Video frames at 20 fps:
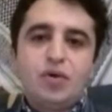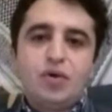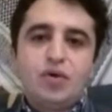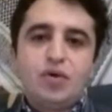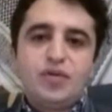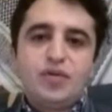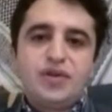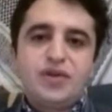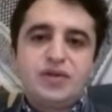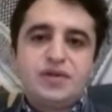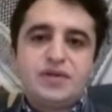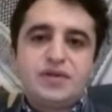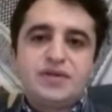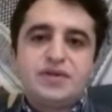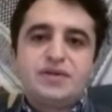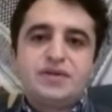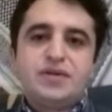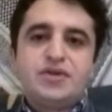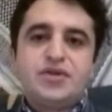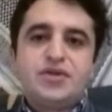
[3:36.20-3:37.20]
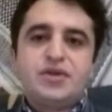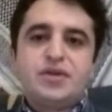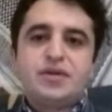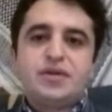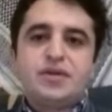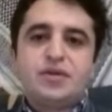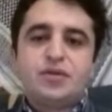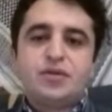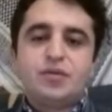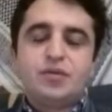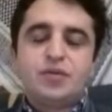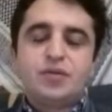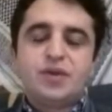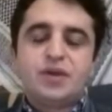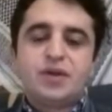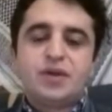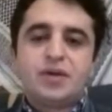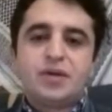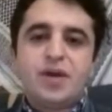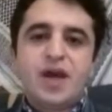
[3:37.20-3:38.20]
whole Middle East region to
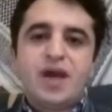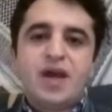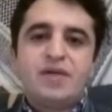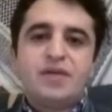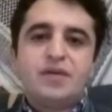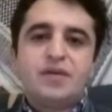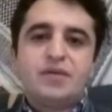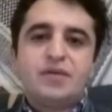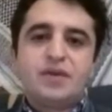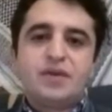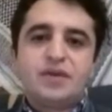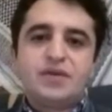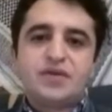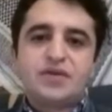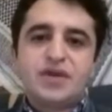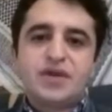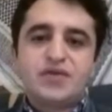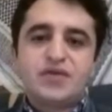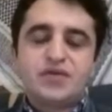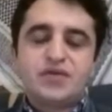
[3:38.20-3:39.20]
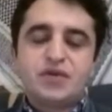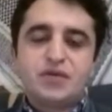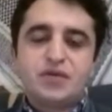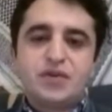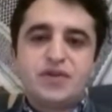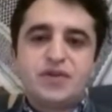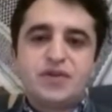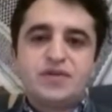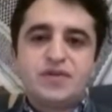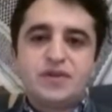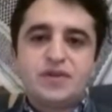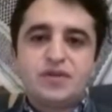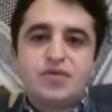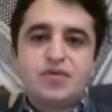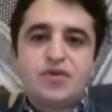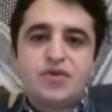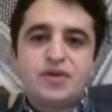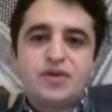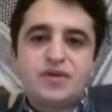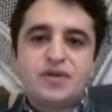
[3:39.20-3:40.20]
have the transformative
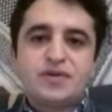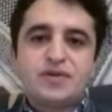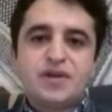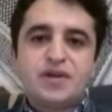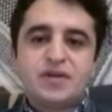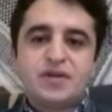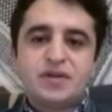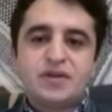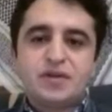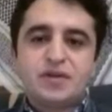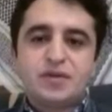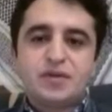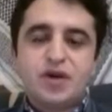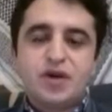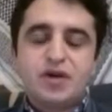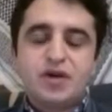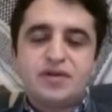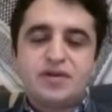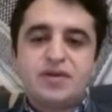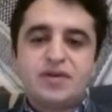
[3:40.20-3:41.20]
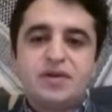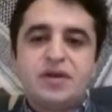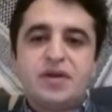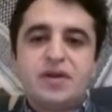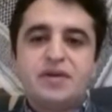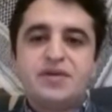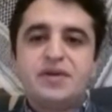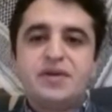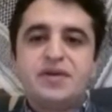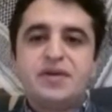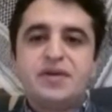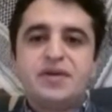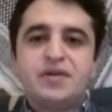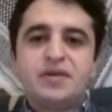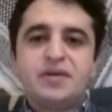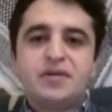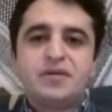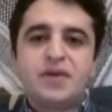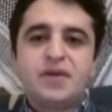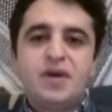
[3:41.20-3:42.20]
solutions, democratic
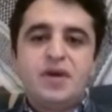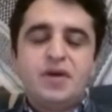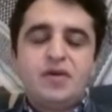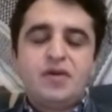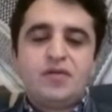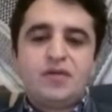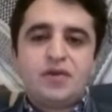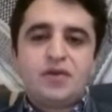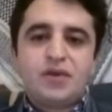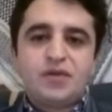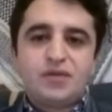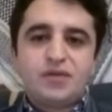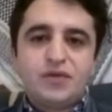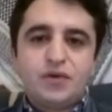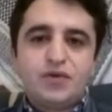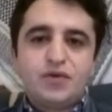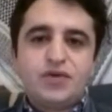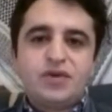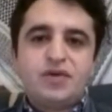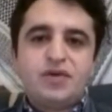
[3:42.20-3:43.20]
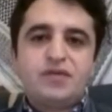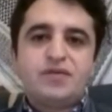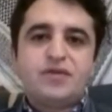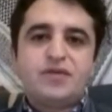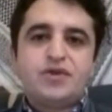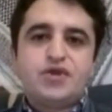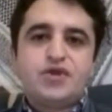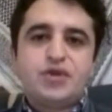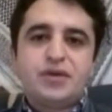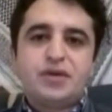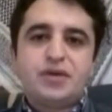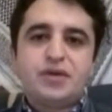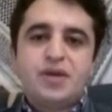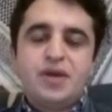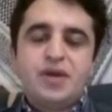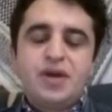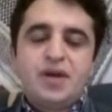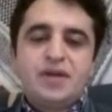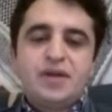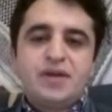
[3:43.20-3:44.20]
alternative for the future of region
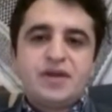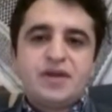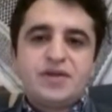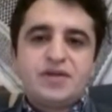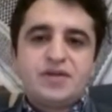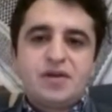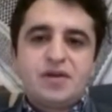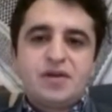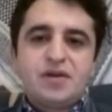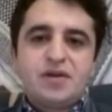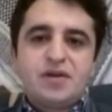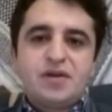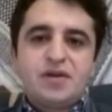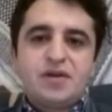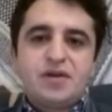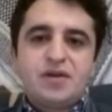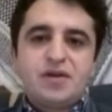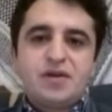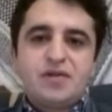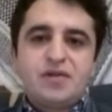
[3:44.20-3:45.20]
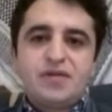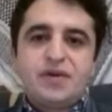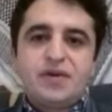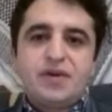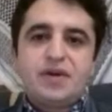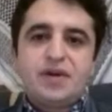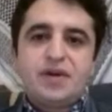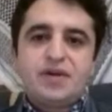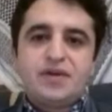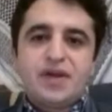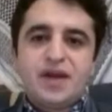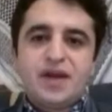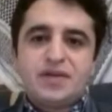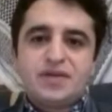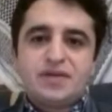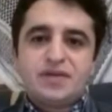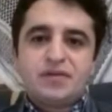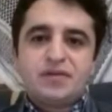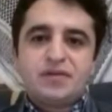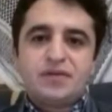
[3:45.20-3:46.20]
that's suffering on the
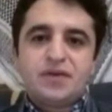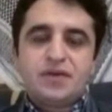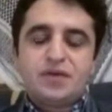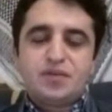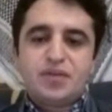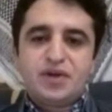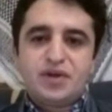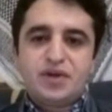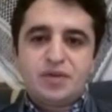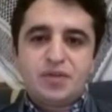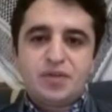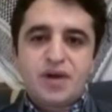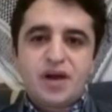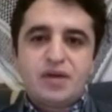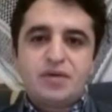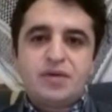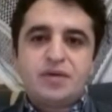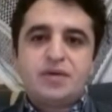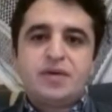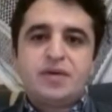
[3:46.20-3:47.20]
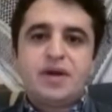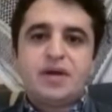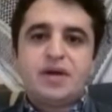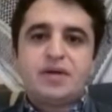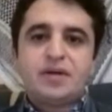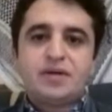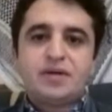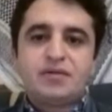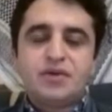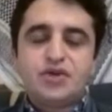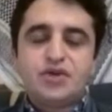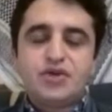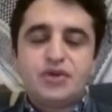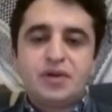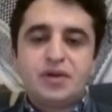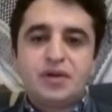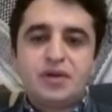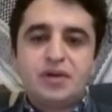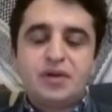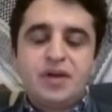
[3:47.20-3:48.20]
hands of the imperial power and the
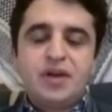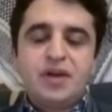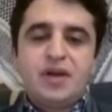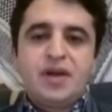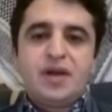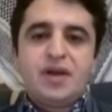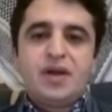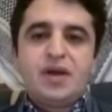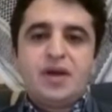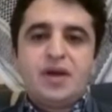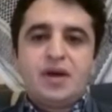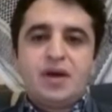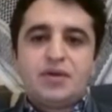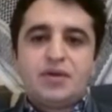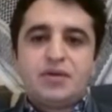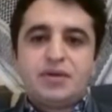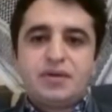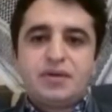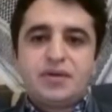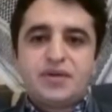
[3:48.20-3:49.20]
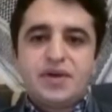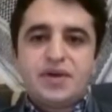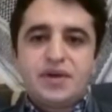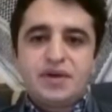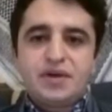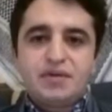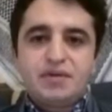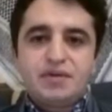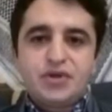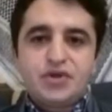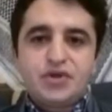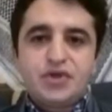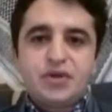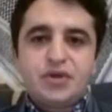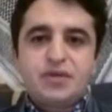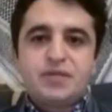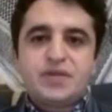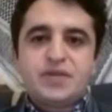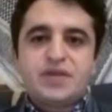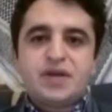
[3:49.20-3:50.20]
regional authoritarian
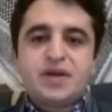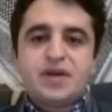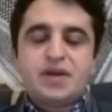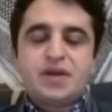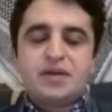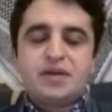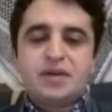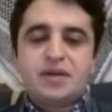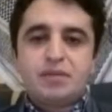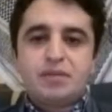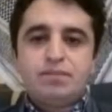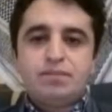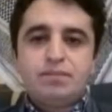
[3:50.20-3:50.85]
regimes and